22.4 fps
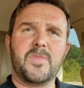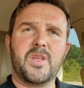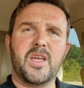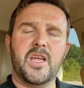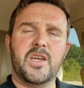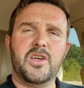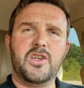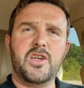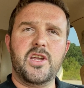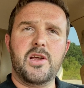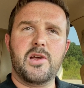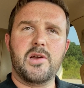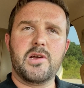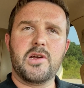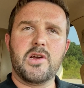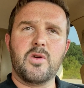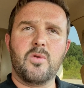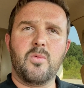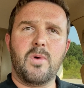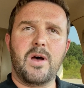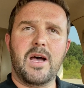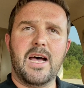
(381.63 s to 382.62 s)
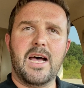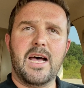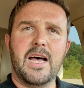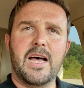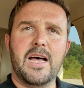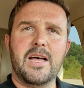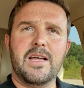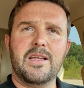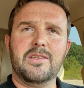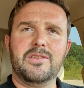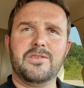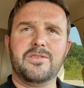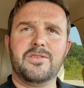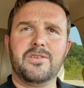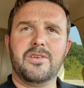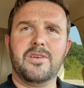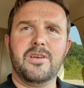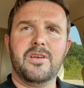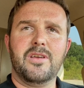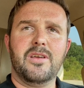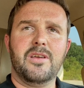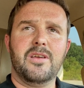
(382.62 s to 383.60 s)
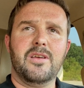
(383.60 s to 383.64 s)
Interior wise
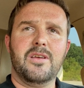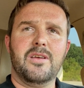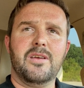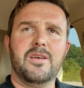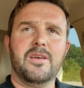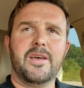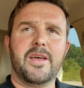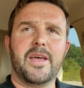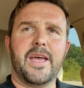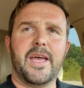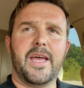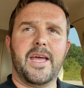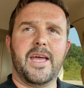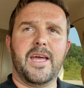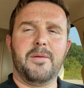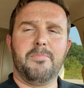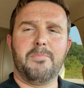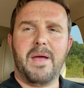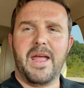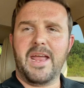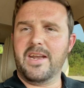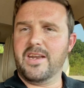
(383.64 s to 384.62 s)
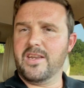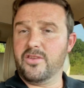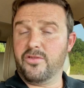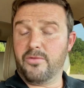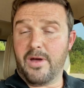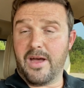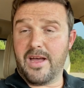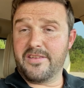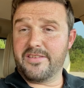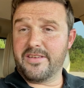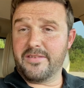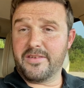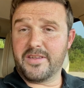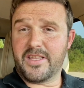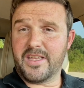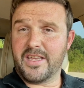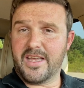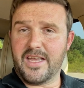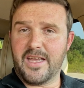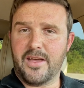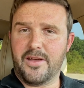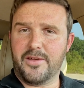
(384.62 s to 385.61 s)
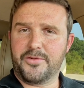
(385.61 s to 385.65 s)
and maintenance wise,
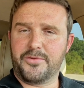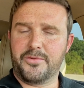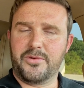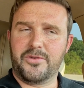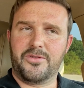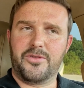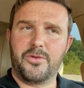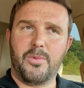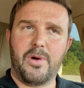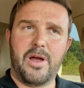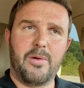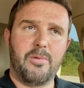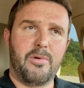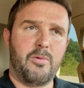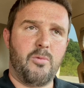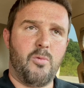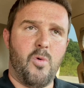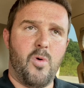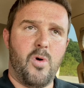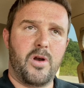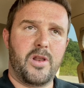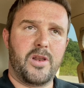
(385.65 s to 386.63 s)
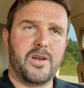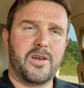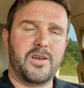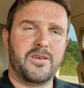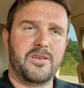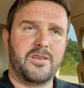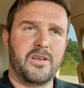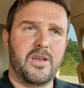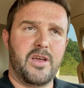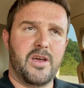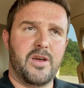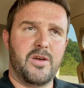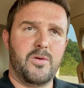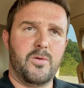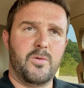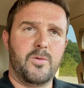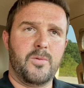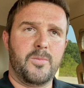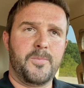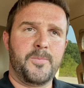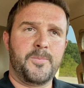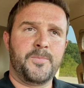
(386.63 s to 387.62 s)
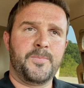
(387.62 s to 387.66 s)
everything else was the way we wanted it to go.
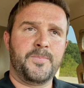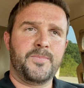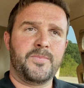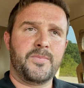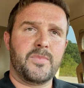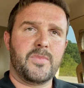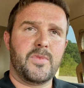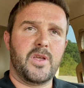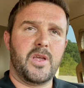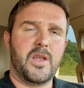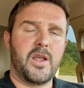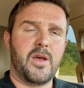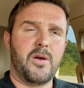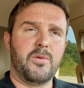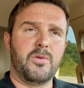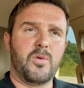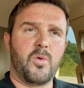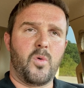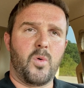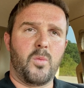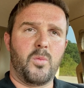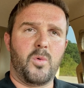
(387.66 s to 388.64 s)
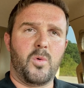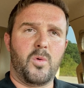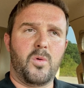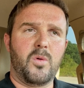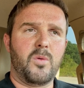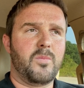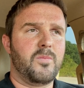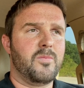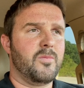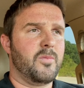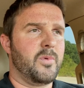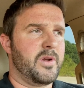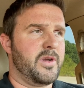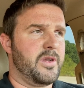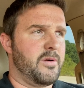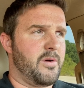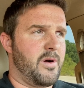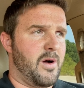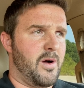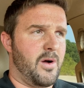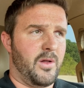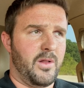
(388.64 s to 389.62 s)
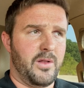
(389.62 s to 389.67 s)
You know, normal. We
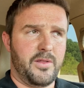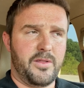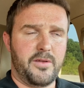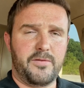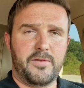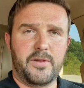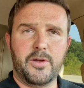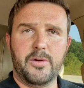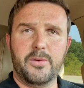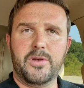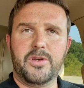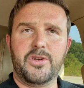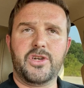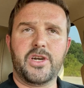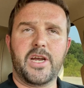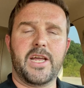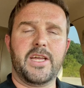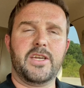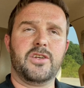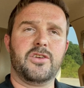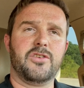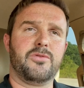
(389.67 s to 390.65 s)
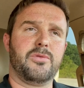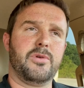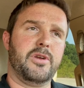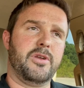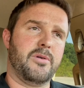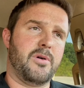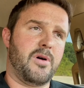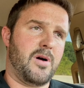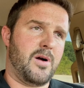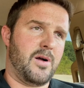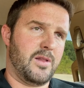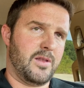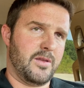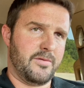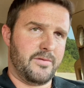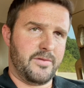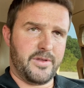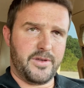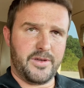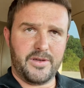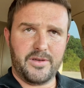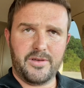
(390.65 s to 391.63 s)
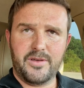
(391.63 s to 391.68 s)
do all of the fluid changes. We do all of
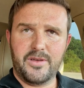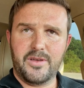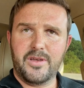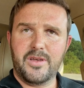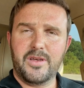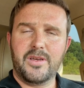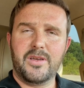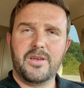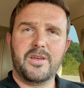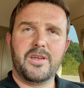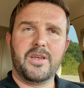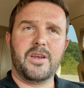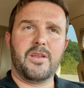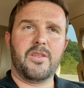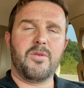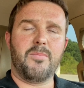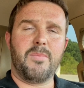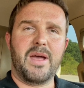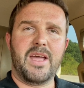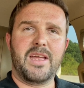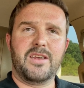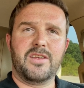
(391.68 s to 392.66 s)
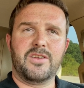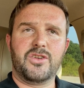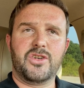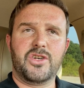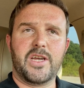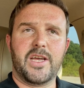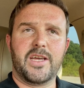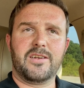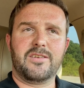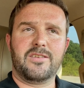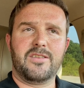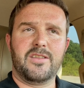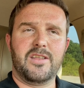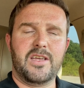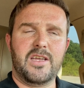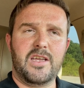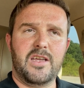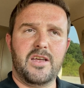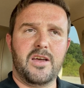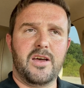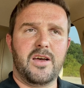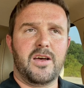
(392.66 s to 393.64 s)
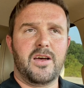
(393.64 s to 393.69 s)
the, you know, the maintenance checks.
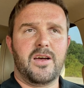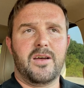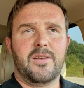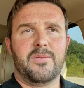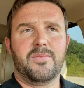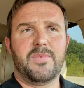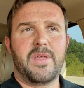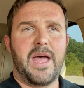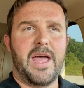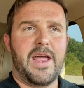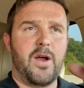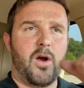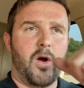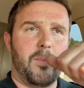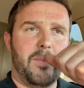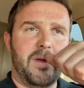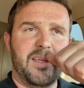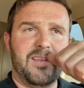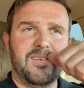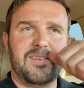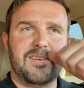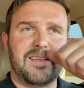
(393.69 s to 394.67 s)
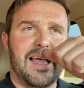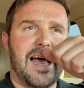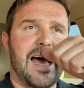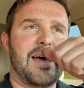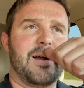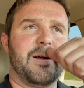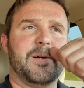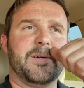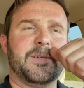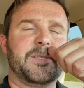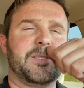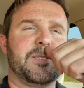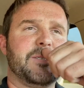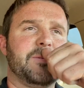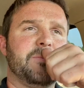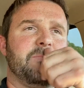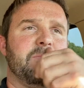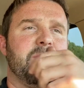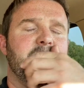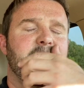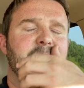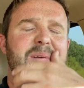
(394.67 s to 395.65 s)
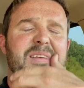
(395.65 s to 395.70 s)
The ARB sliders.
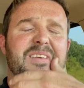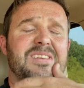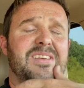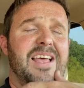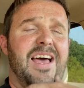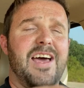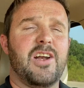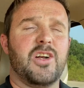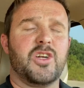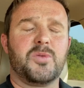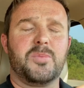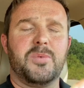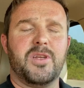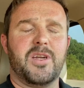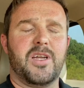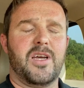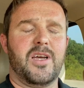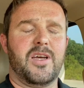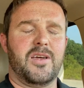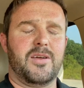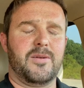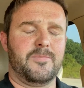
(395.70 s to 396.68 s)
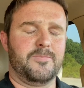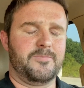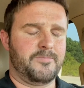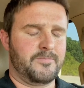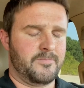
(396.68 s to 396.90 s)
I mean sliders, but